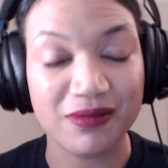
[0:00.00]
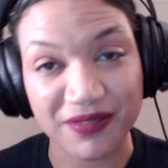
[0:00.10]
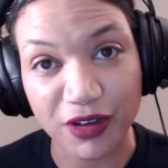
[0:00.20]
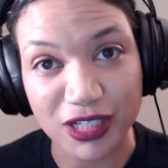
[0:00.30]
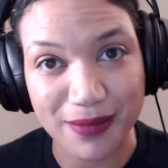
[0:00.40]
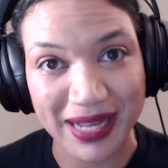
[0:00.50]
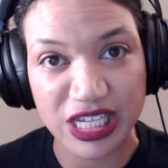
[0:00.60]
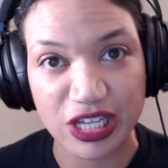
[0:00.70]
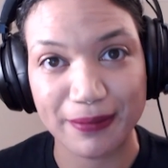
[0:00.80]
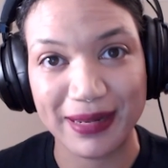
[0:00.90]
We've got to
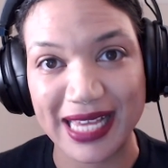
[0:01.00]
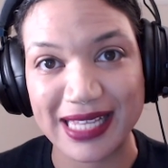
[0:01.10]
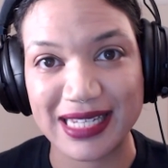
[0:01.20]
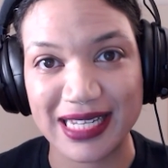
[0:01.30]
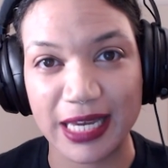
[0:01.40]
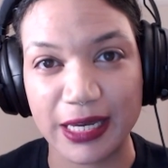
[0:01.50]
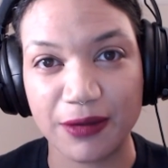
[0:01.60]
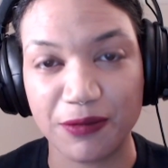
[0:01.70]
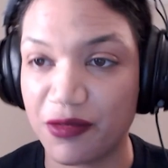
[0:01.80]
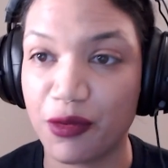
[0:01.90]
manage complexity
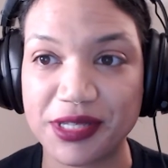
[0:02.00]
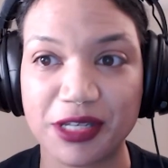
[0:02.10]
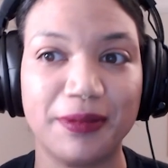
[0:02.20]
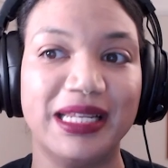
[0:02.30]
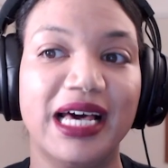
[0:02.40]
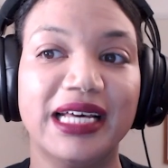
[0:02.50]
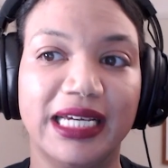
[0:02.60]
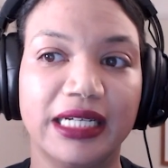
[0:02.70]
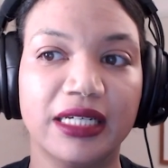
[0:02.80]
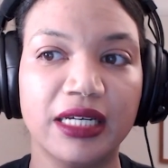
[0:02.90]
and we've always got to be
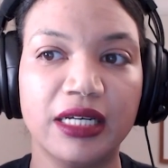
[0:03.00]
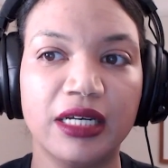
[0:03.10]
learning.